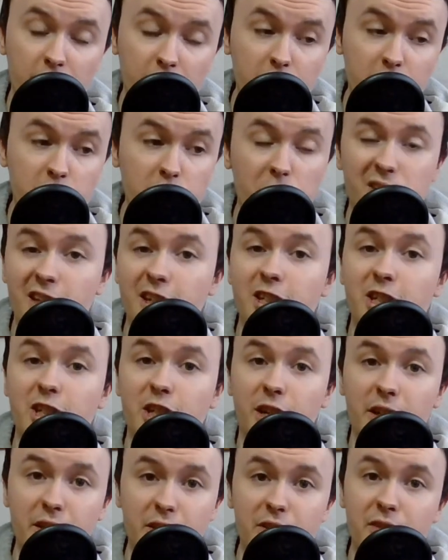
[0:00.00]
So
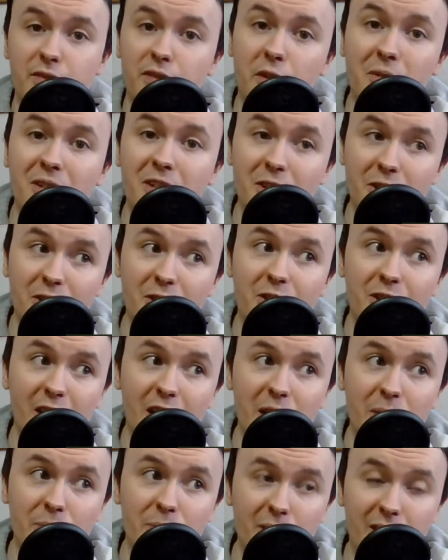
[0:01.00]
essentially, it's a very good
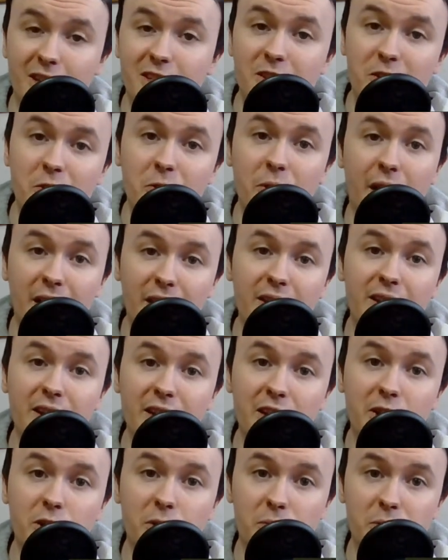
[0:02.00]
political and
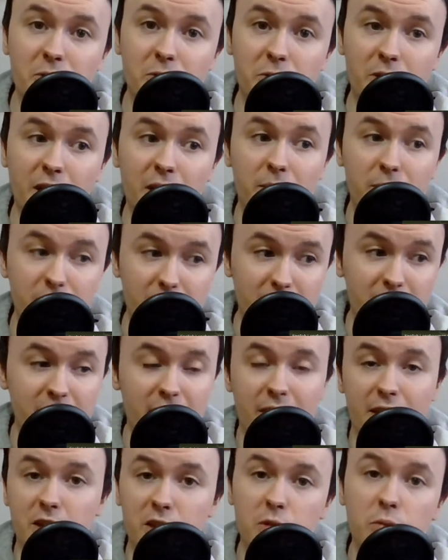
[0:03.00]
economical game, is
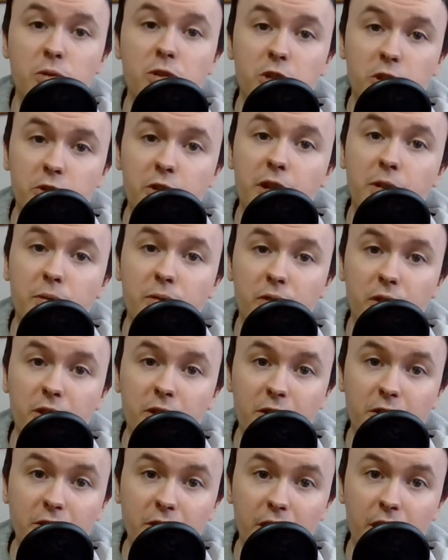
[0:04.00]
that you want to trade with
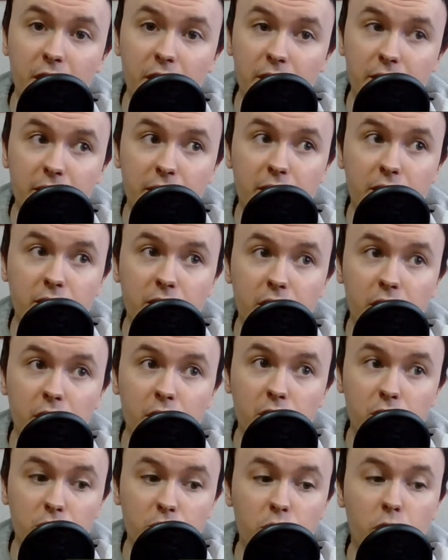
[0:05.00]
England, then
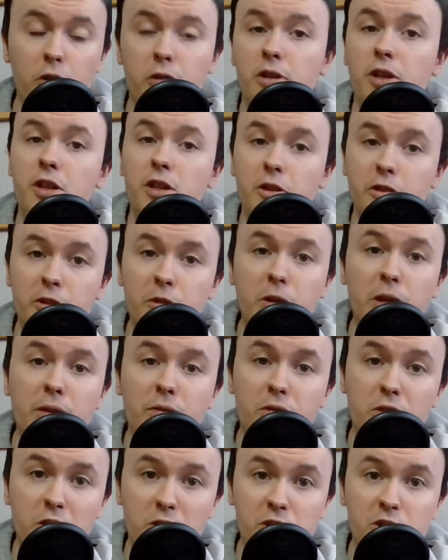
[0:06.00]
not only are you
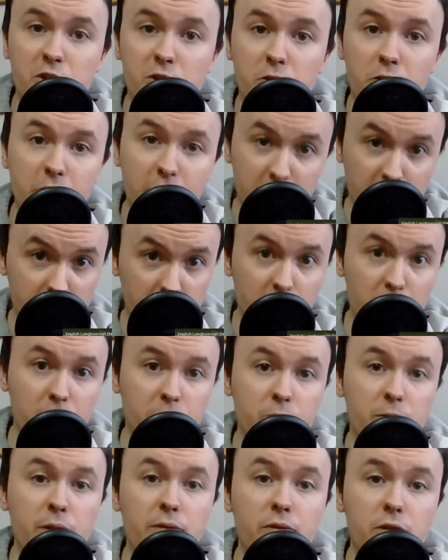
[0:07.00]
giving us your
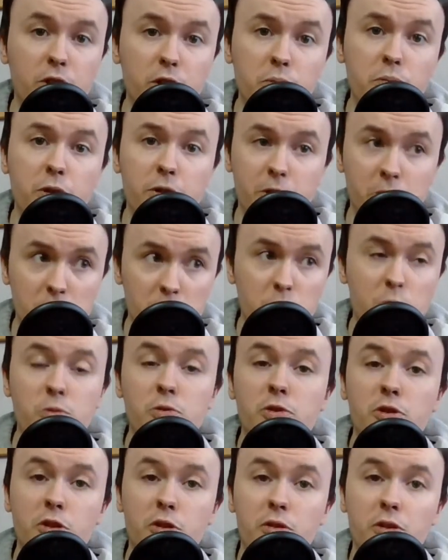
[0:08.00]
economic revenue, but you're
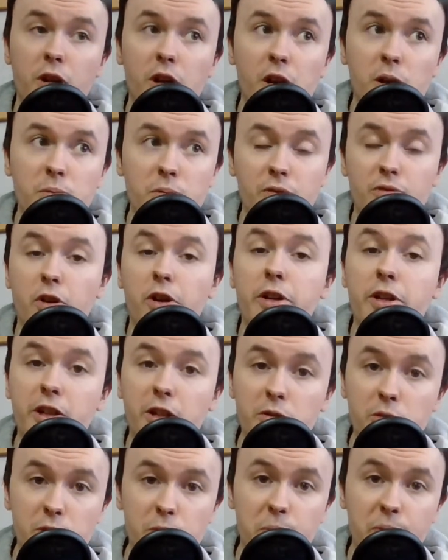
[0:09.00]
also providing
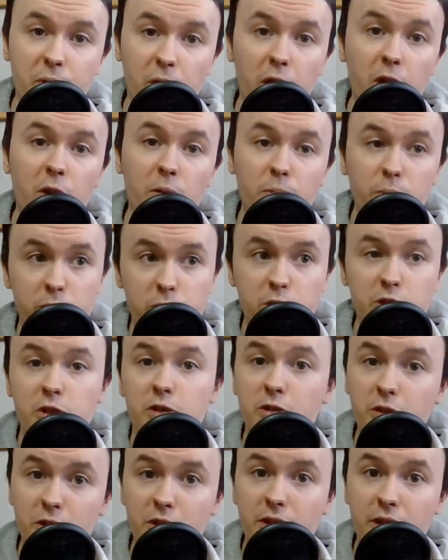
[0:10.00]
us with arms
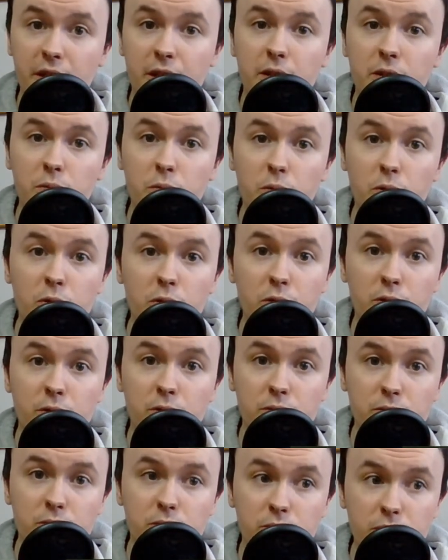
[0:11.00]
should a war
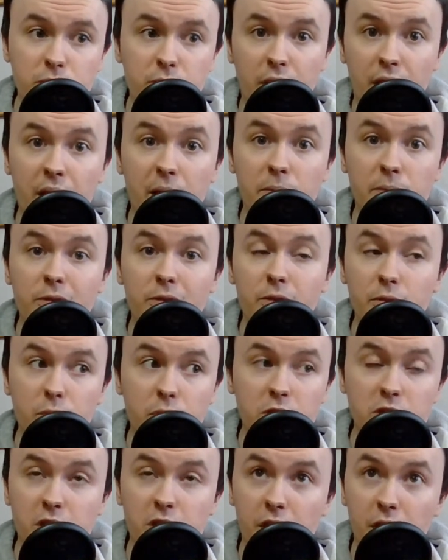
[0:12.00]
happen,
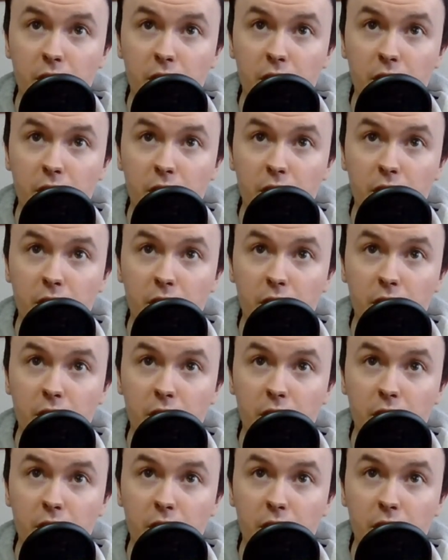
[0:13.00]
which